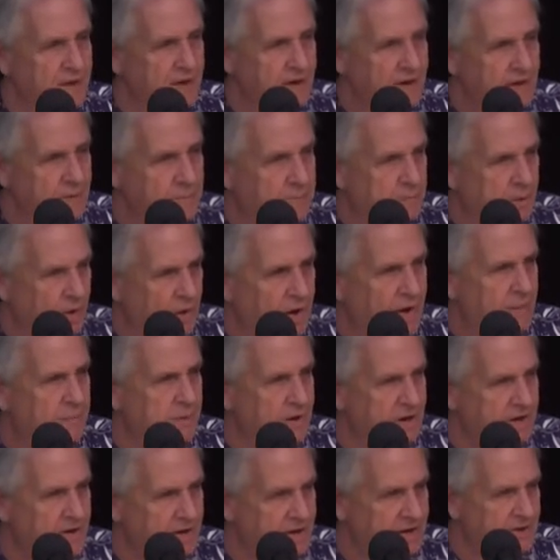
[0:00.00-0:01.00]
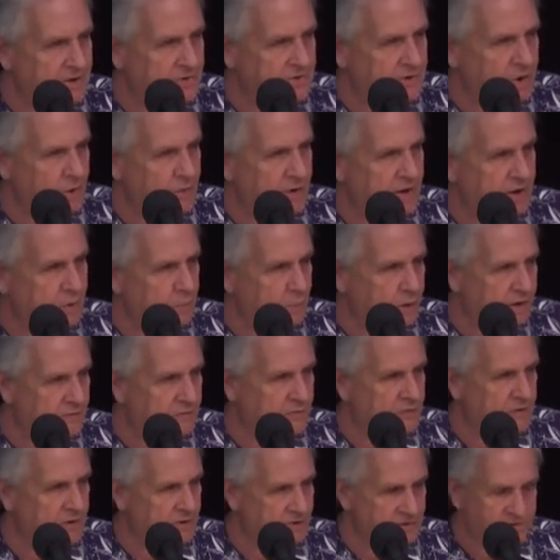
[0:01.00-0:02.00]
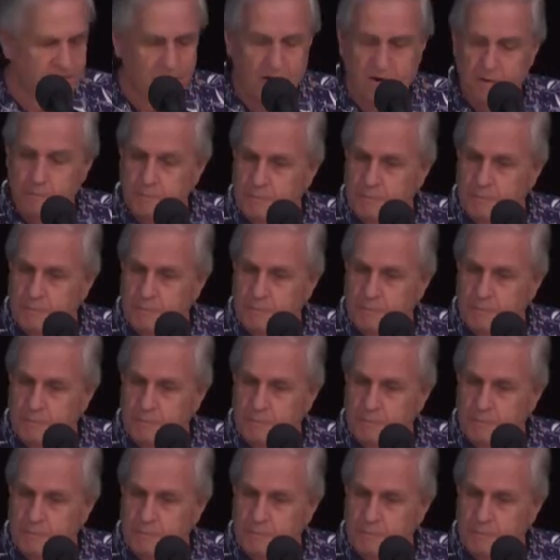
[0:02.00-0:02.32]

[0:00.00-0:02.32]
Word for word: in Bible and historic reference,